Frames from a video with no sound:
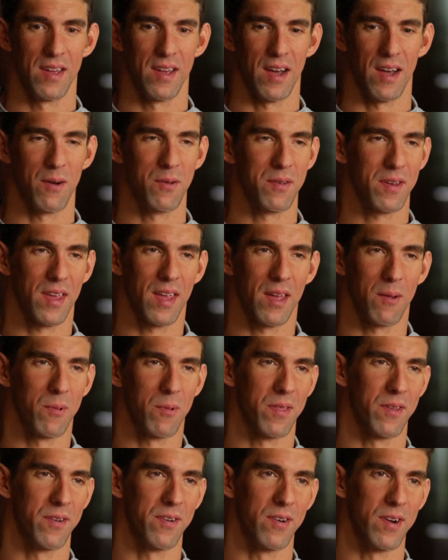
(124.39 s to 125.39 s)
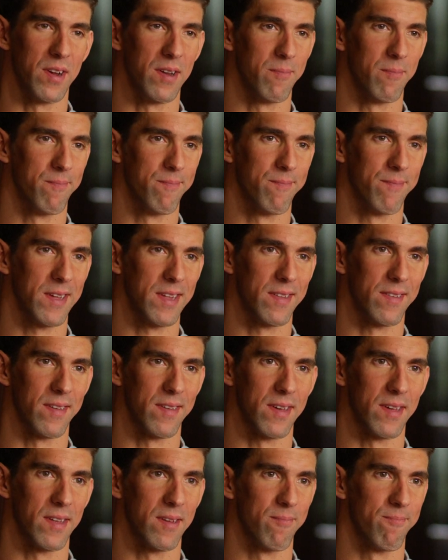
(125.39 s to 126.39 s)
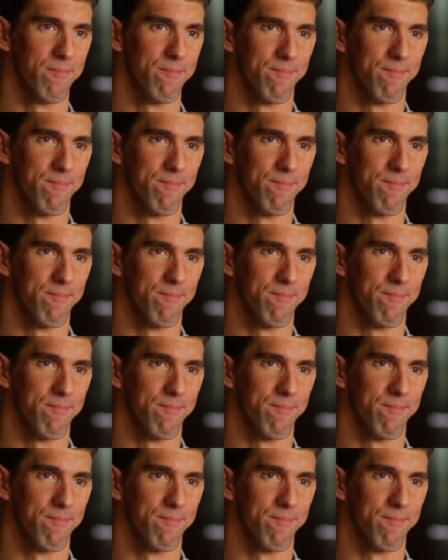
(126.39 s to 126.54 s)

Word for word: I was a kid with a dream. That's it.